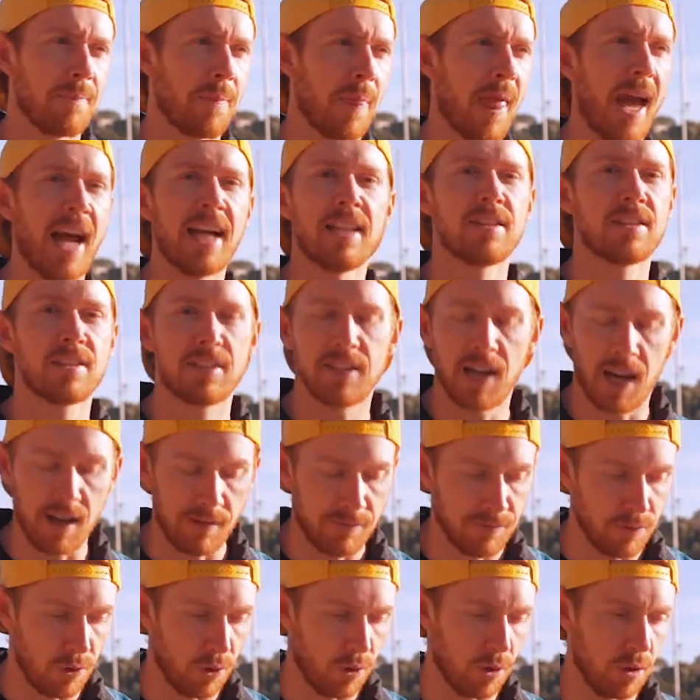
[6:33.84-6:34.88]
and
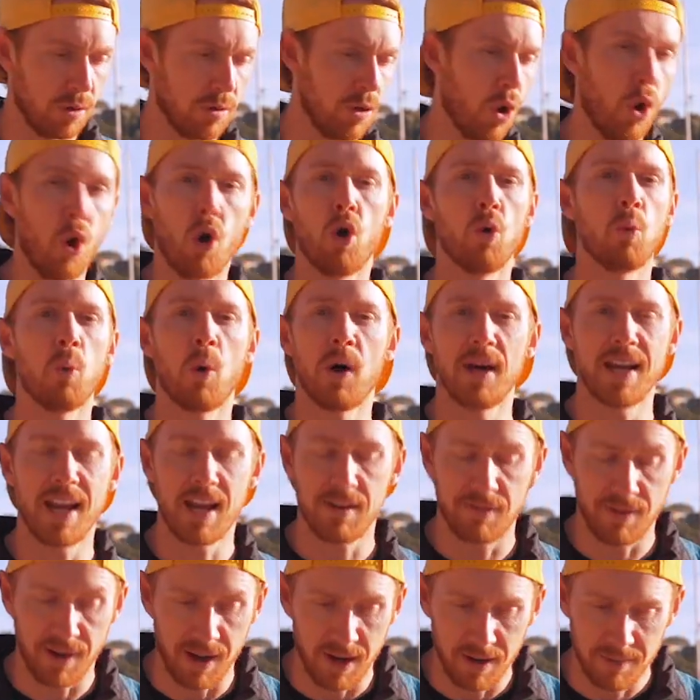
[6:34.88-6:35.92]
stuff or
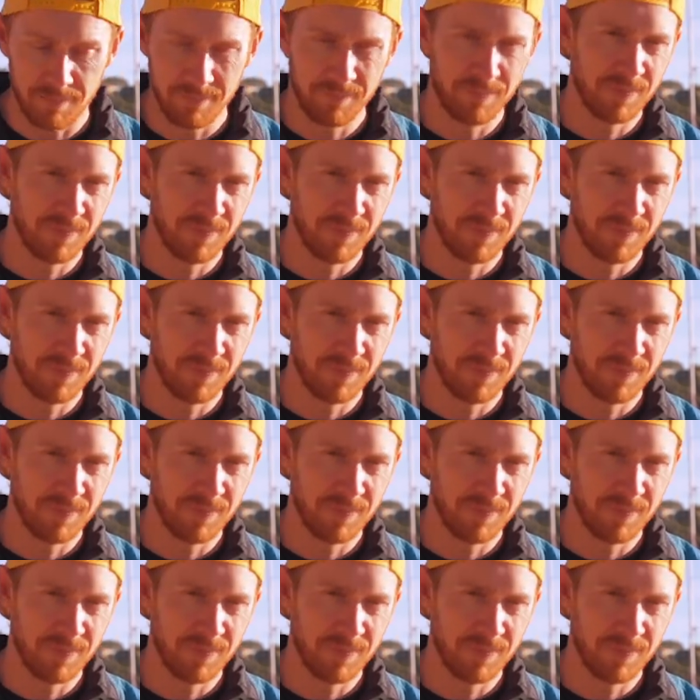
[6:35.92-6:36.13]
whatever,